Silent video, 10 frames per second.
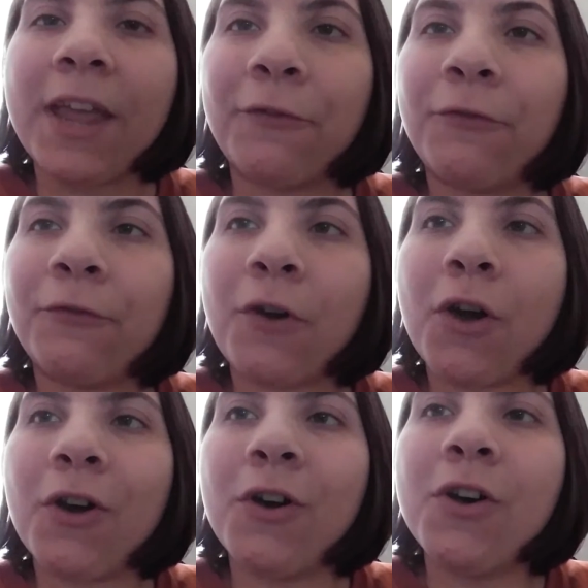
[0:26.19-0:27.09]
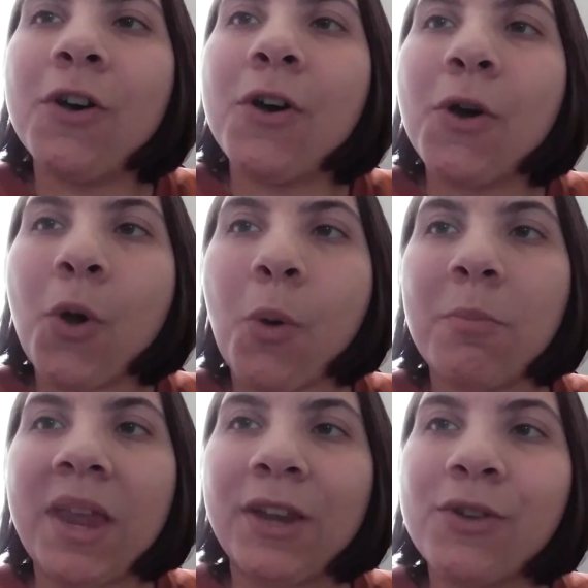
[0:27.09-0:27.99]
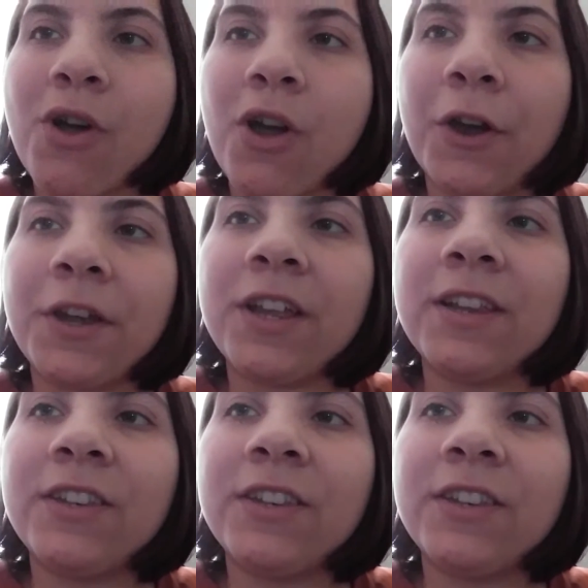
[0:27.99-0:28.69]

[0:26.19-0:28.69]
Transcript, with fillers: a fall homemade card